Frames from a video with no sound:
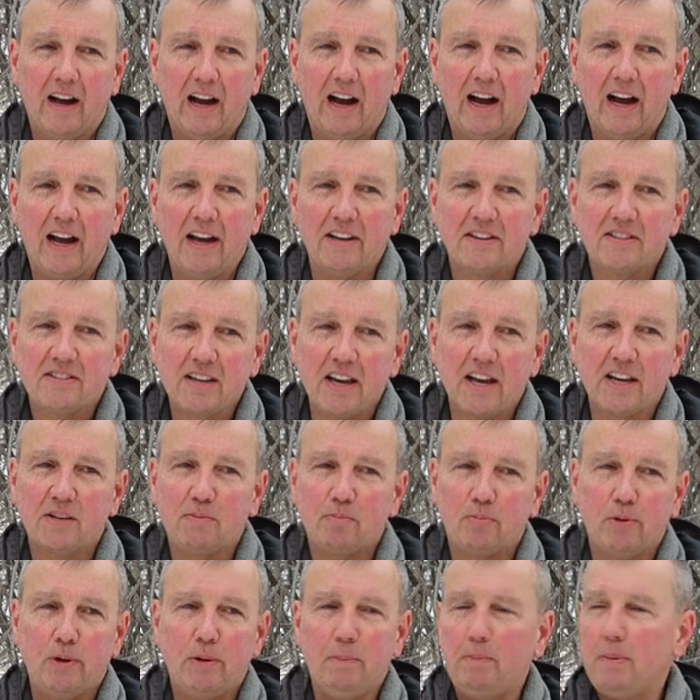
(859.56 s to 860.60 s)
uh, Sass
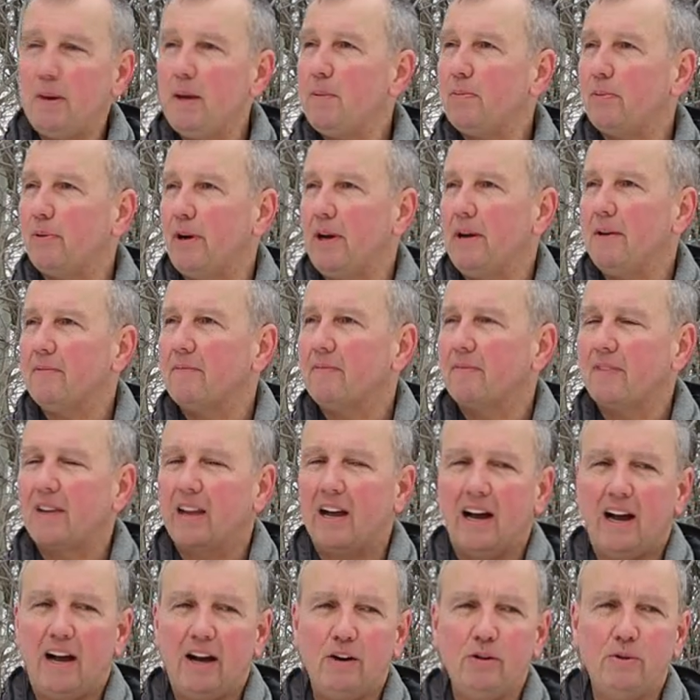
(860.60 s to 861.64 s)
Peepri,
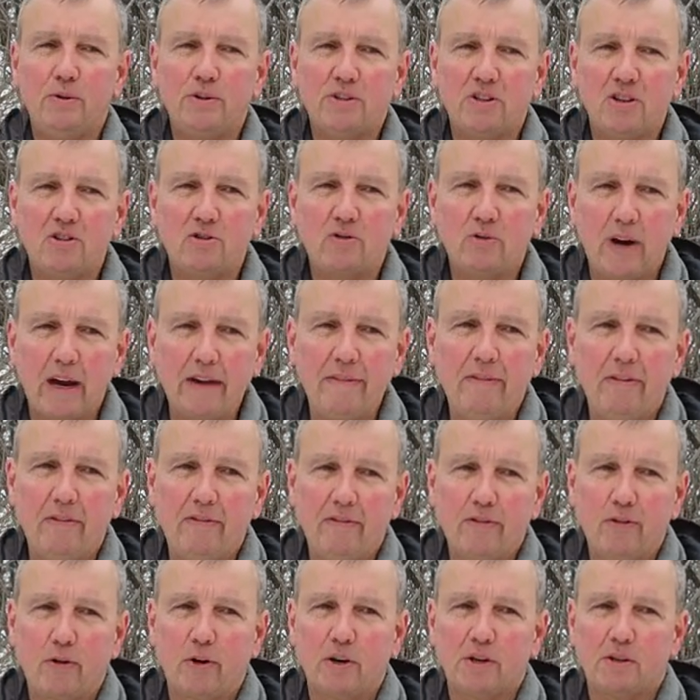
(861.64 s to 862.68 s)
uh, who was the driving
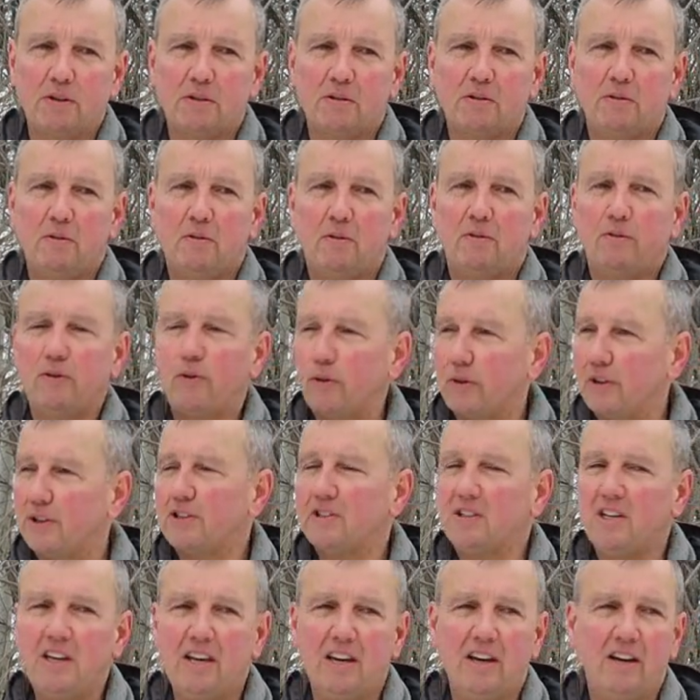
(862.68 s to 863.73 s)
force for the
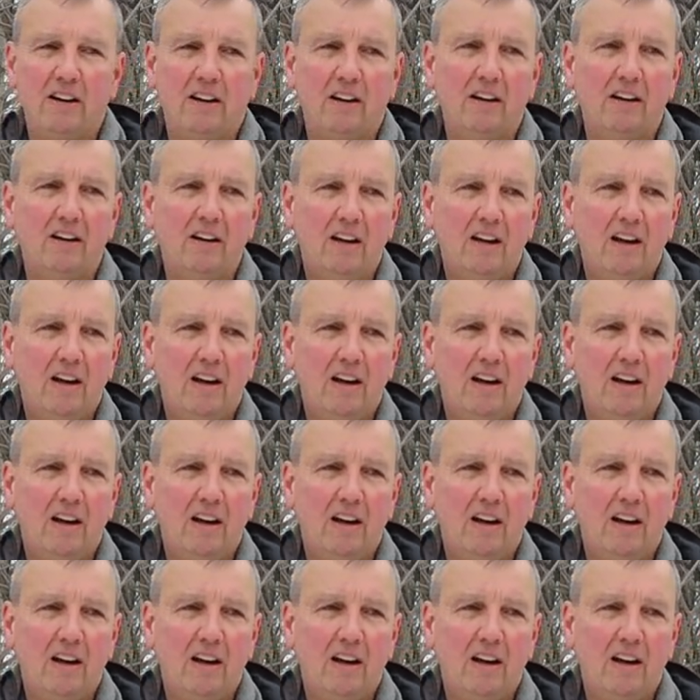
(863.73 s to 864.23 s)
ski hill,